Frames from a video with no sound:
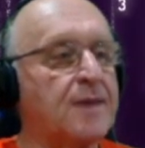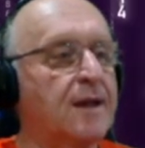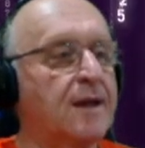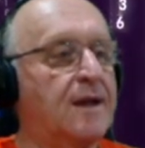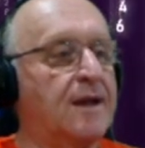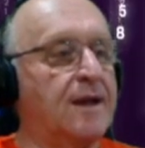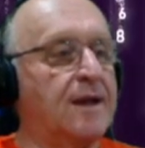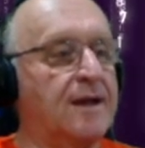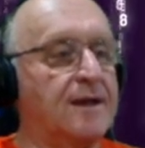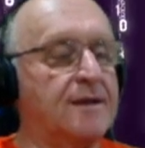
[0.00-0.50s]

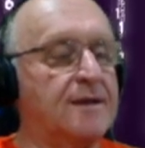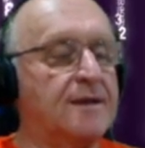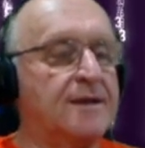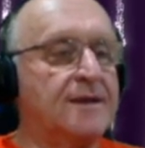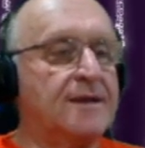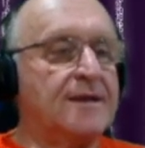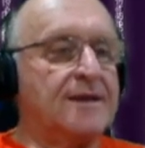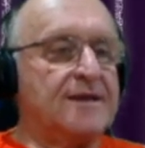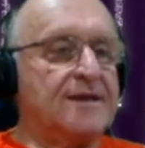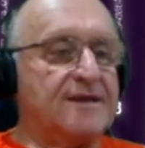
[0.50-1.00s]
Uh,
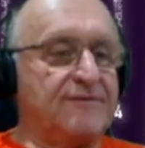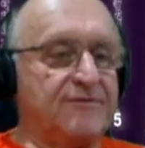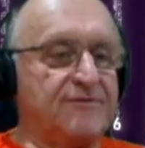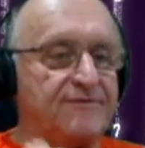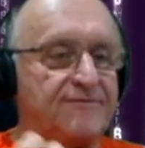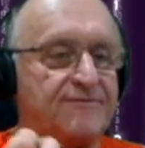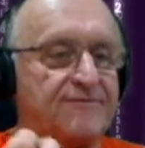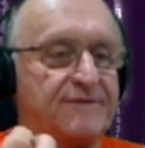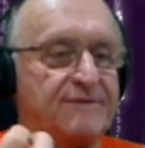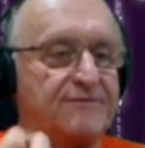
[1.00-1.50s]
if you
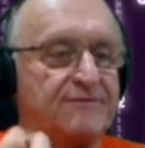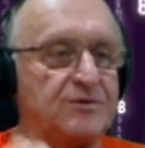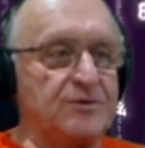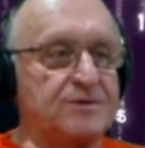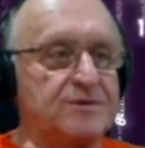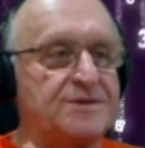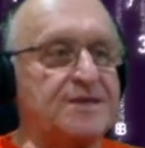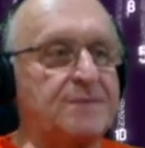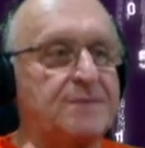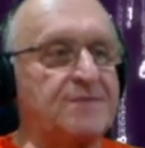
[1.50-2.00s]
if you do
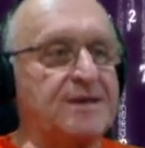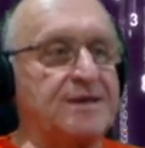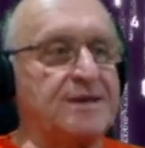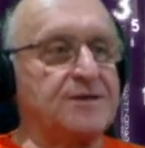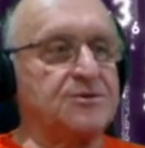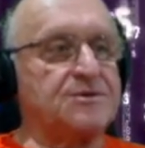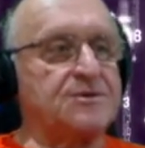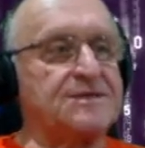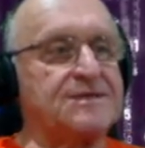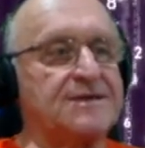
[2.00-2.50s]
something
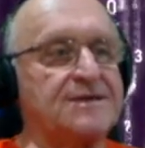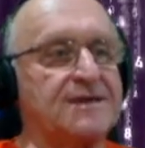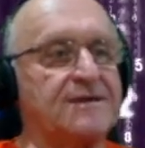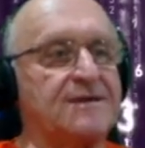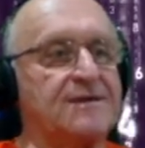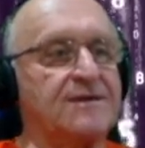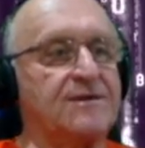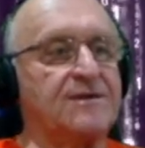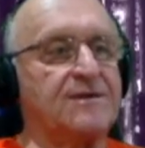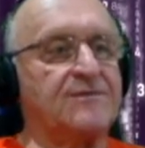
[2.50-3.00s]
interesting
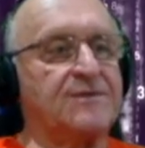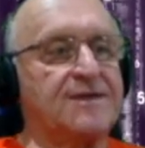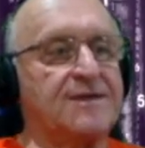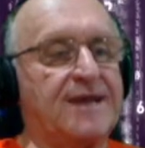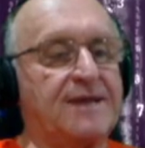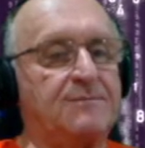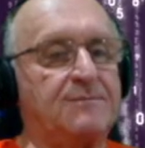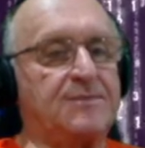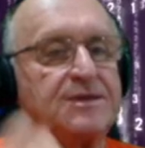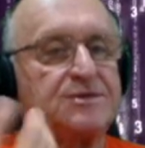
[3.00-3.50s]
with that,
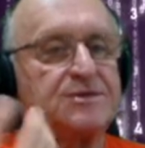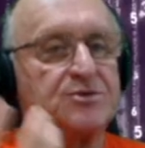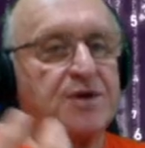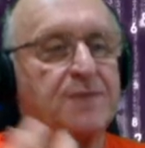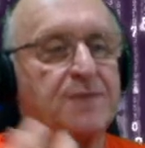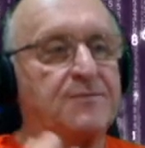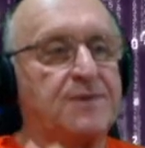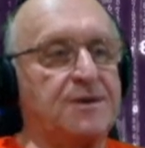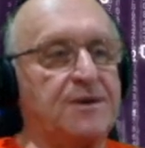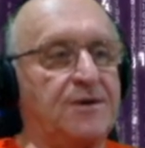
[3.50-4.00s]
please drop
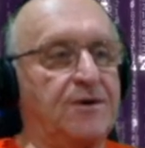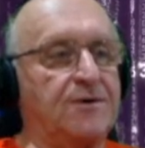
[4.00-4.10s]
me a note.